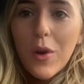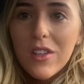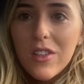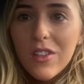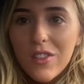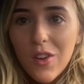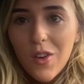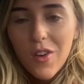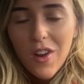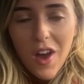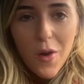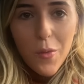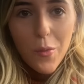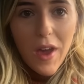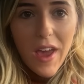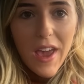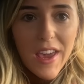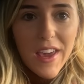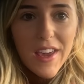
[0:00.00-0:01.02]
We're just on our
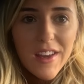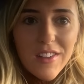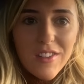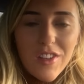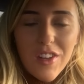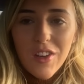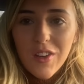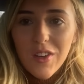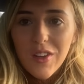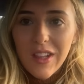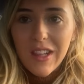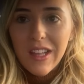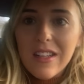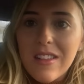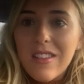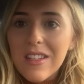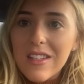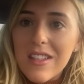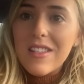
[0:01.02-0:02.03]
way to
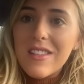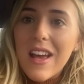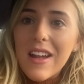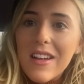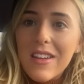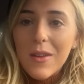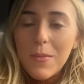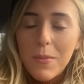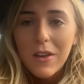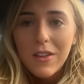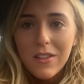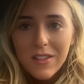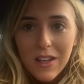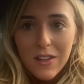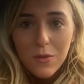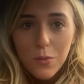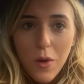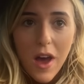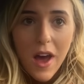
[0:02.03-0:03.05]
Leeds City Centre because
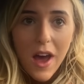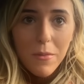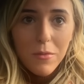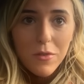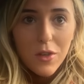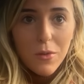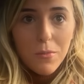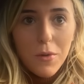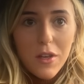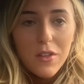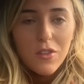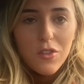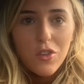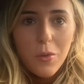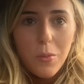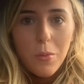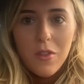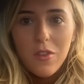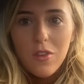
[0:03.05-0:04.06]
that's where I'm doing personal
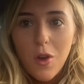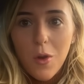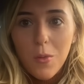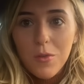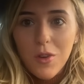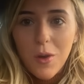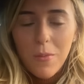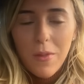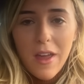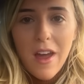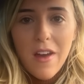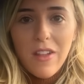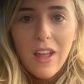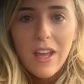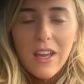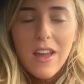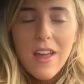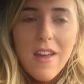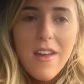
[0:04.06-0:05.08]
shopping with Topshop. They have
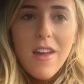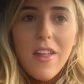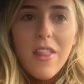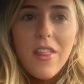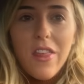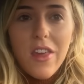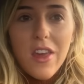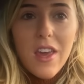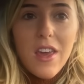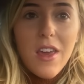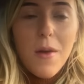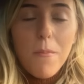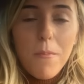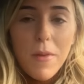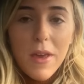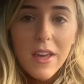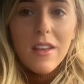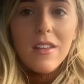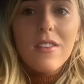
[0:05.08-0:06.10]
like the
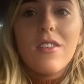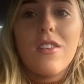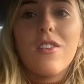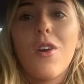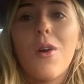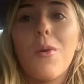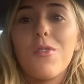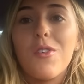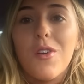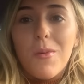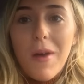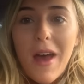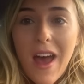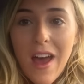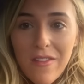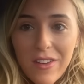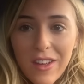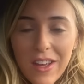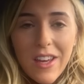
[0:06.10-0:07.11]
biggest Topshop
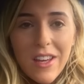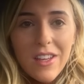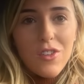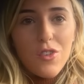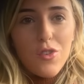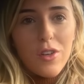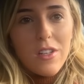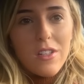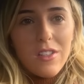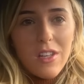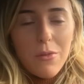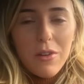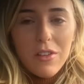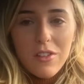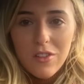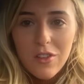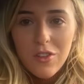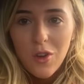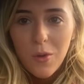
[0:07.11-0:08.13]
ever in Trinity,
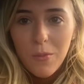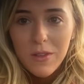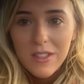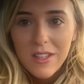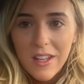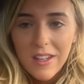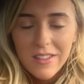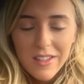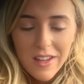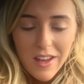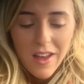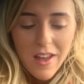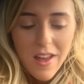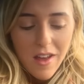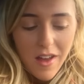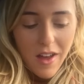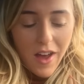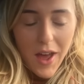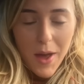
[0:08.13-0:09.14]
which is a shopping centre.
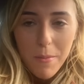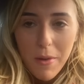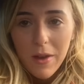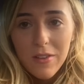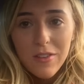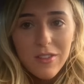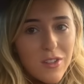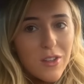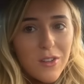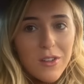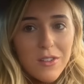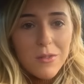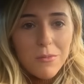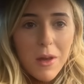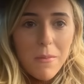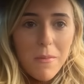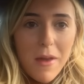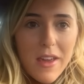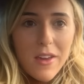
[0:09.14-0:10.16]
I've still not done
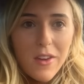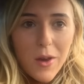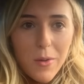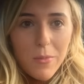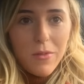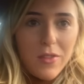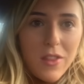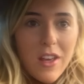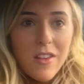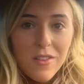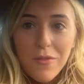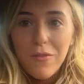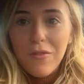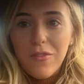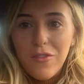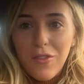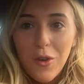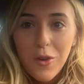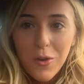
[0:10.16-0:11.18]
my makeup. This
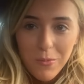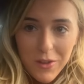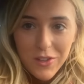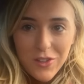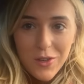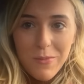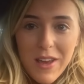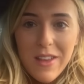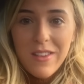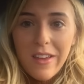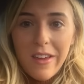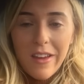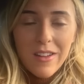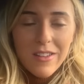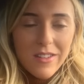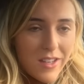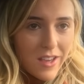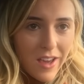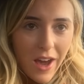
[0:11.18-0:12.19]
vlogmas, you're basically
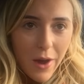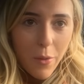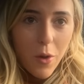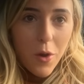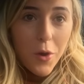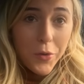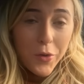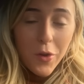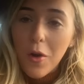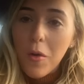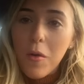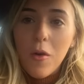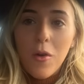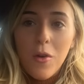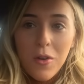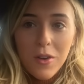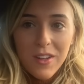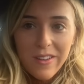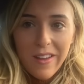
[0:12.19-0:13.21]
going to see how
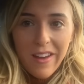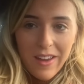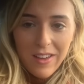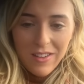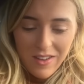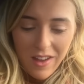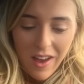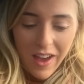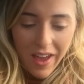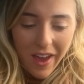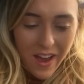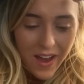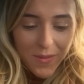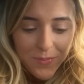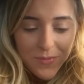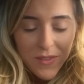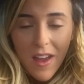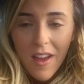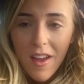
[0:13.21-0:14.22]
unorganised I am.